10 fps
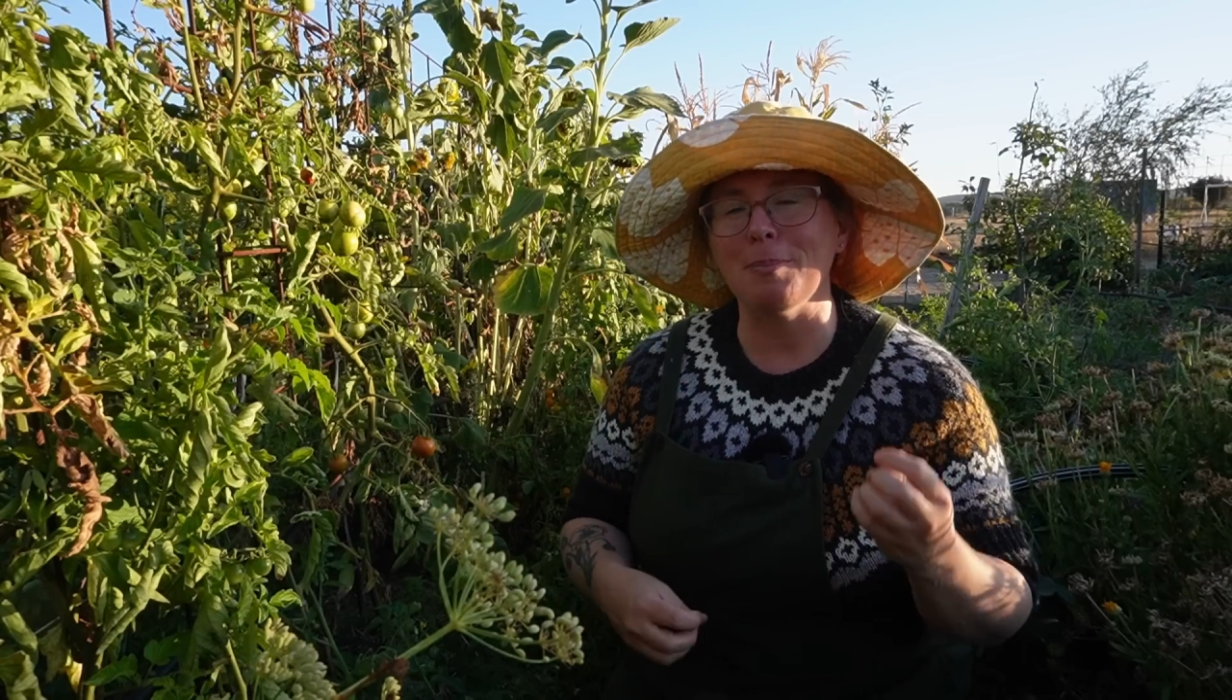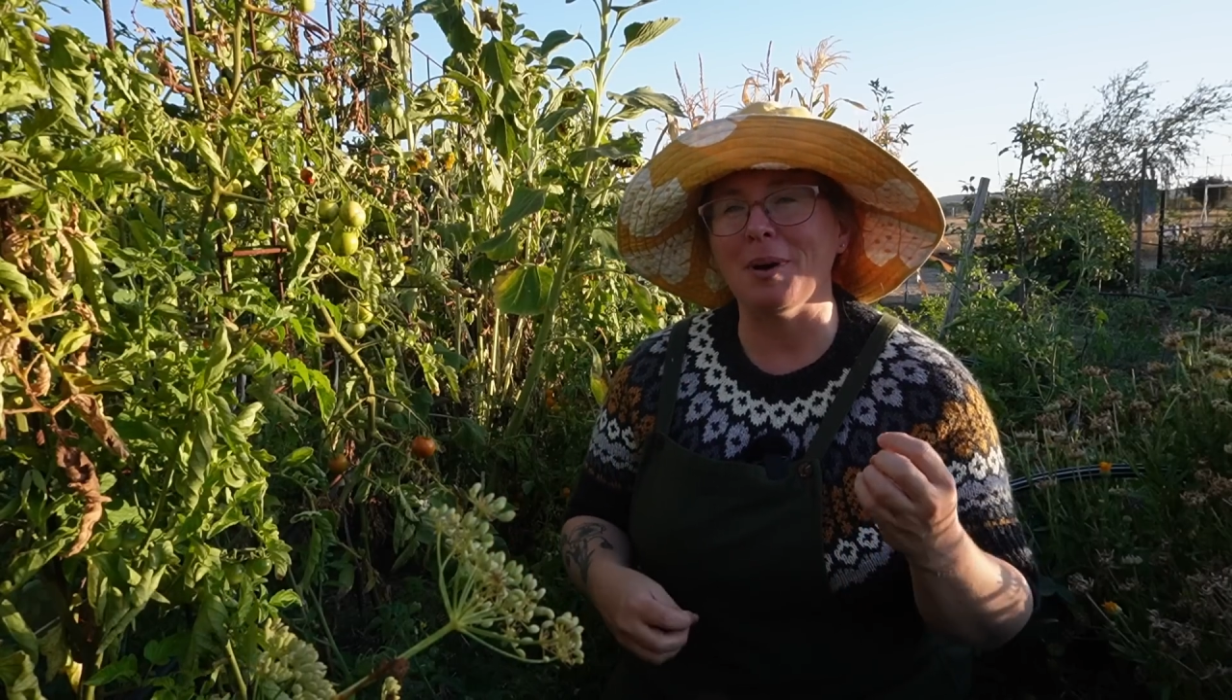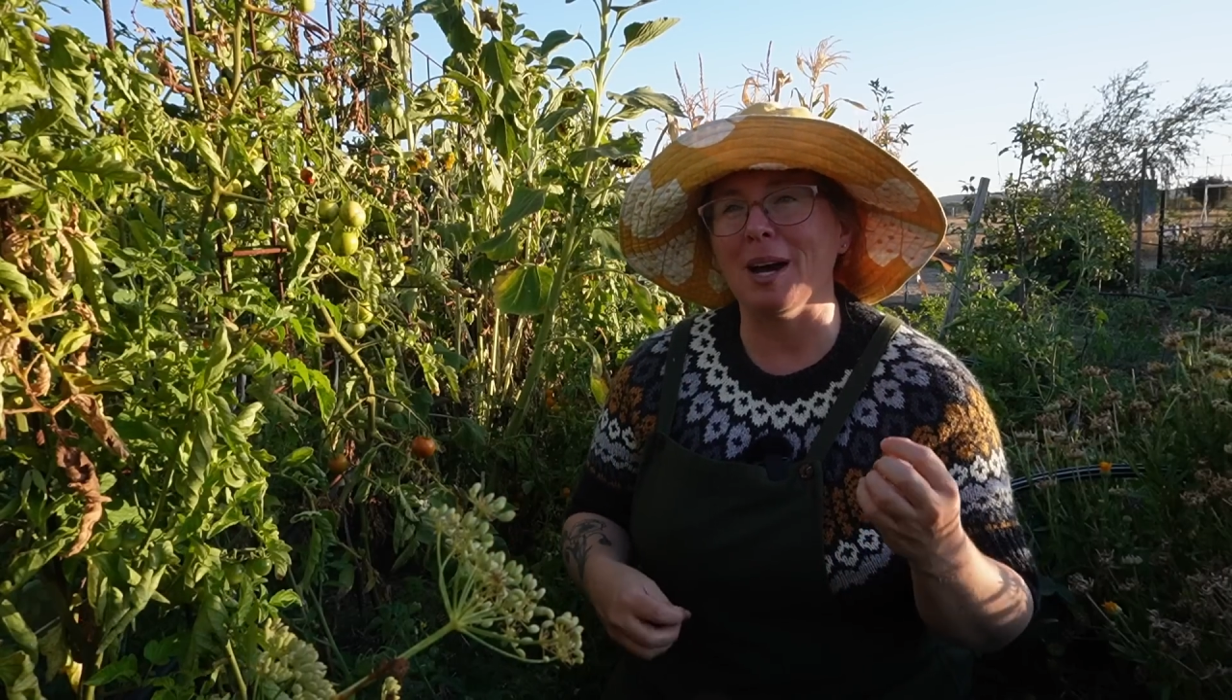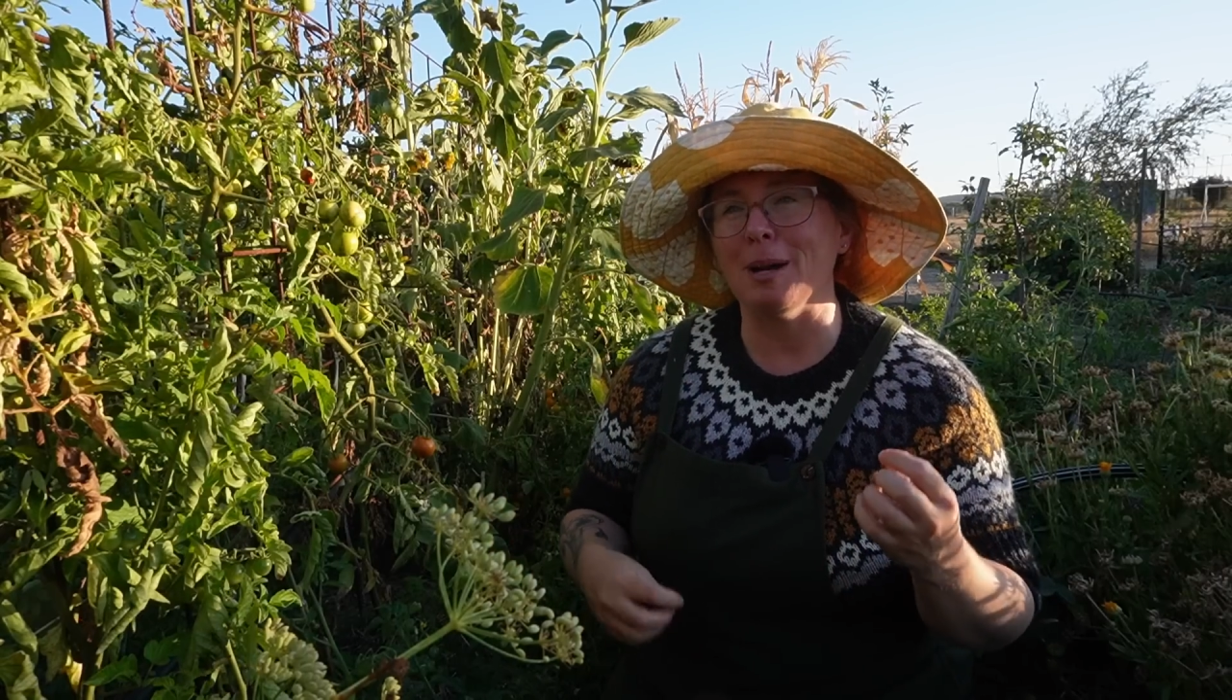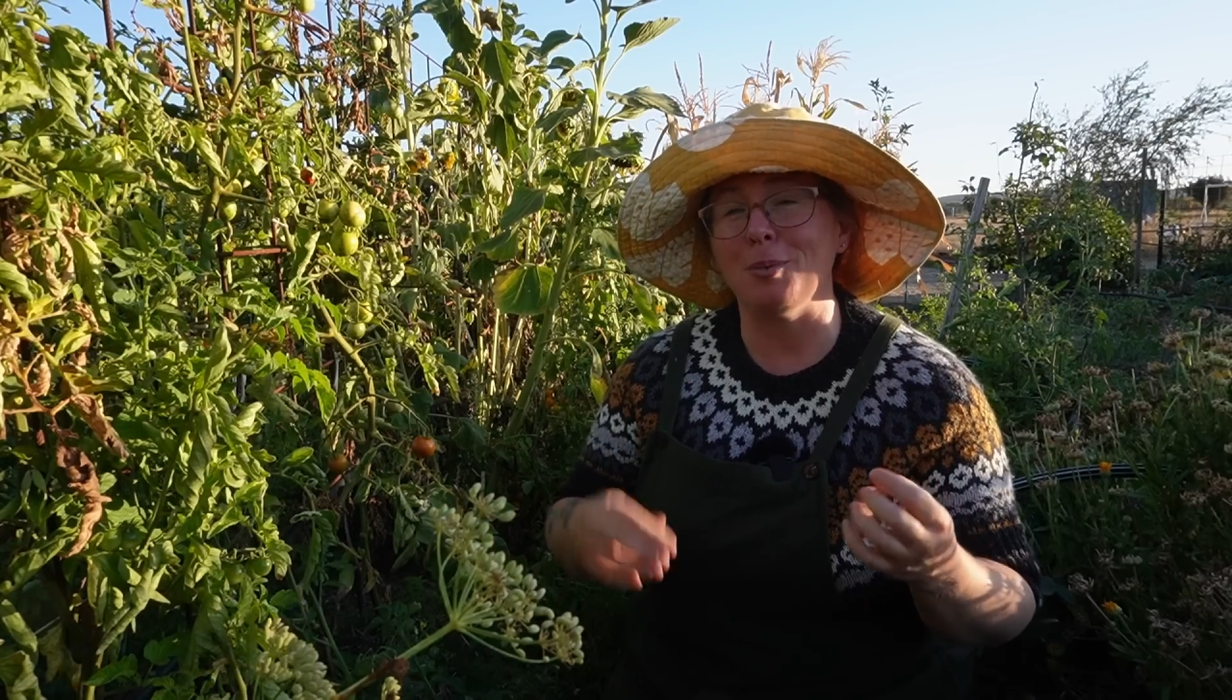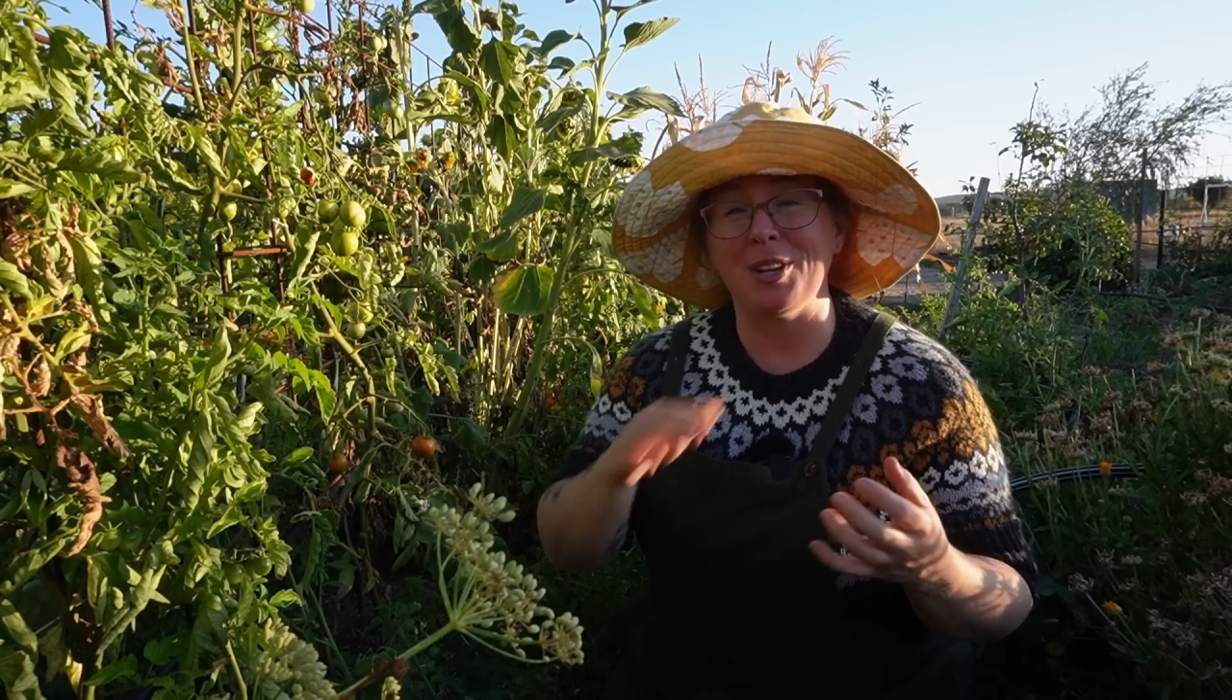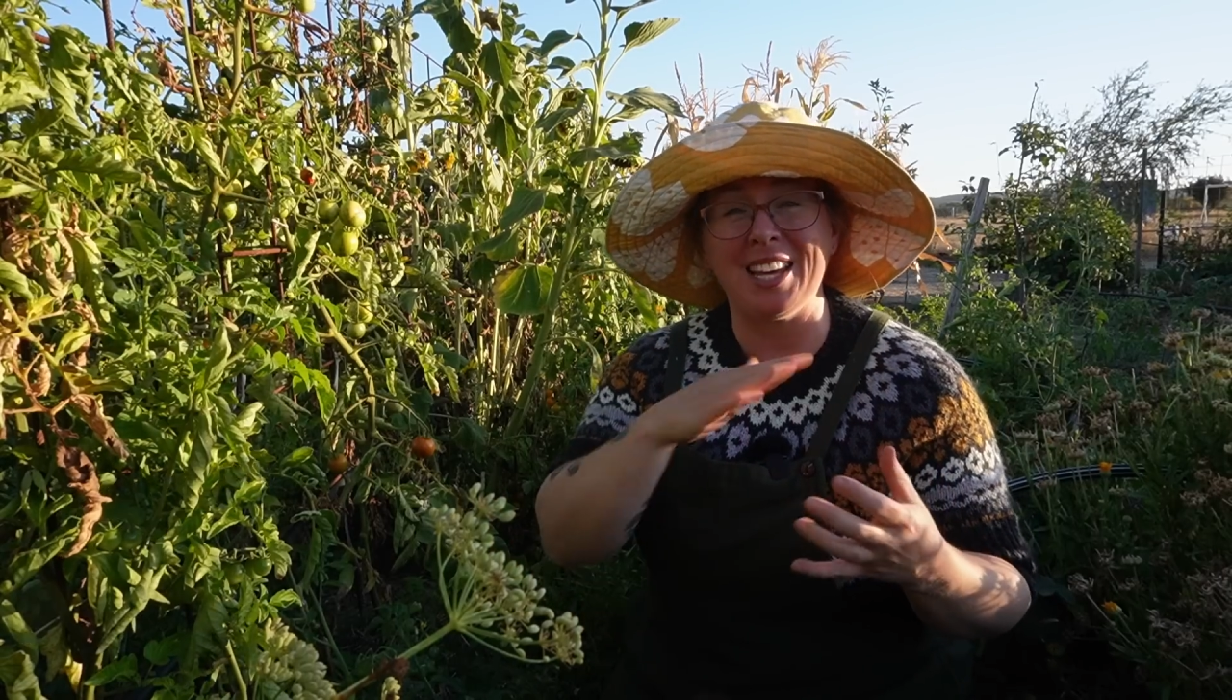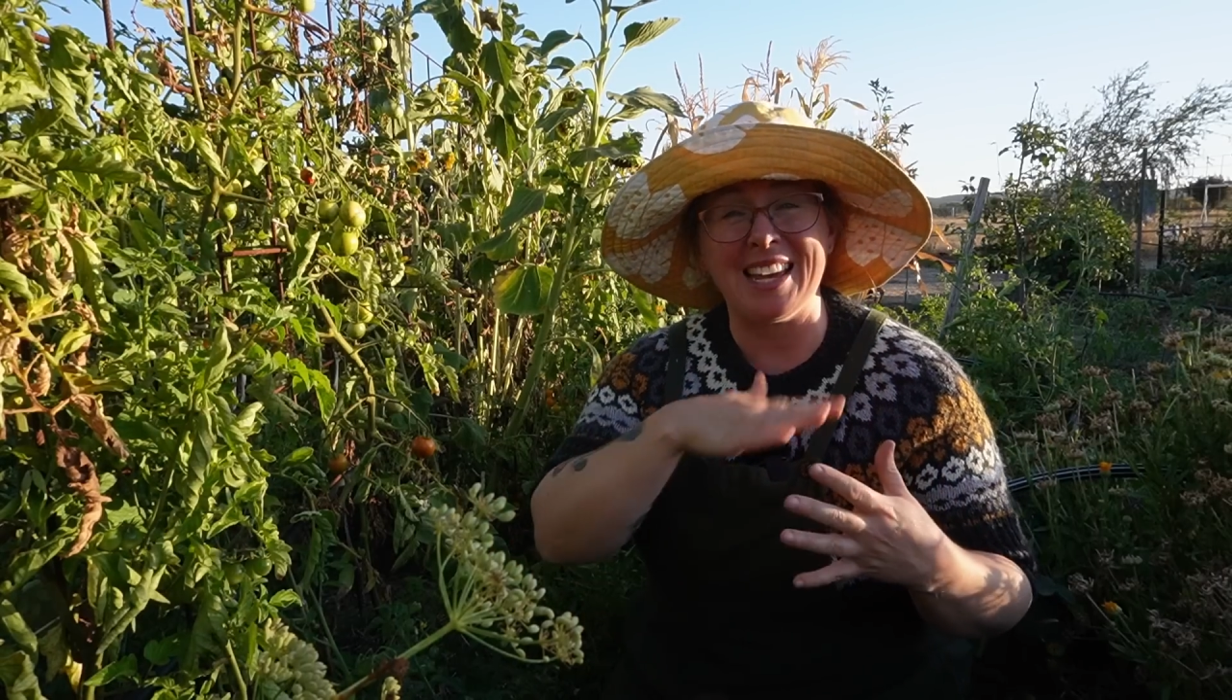by putting